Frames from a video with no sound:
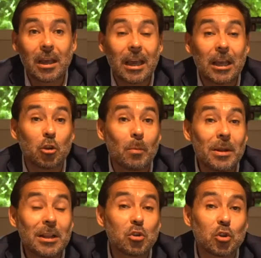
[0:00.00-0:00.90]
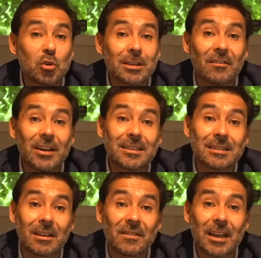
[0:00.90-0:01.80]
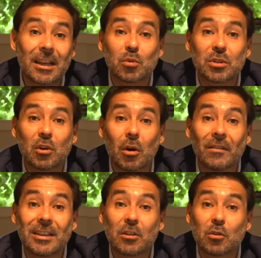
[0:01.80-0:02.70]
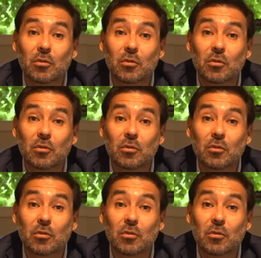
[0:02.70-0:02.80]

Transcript: used to earn almost 10 times uh, that of the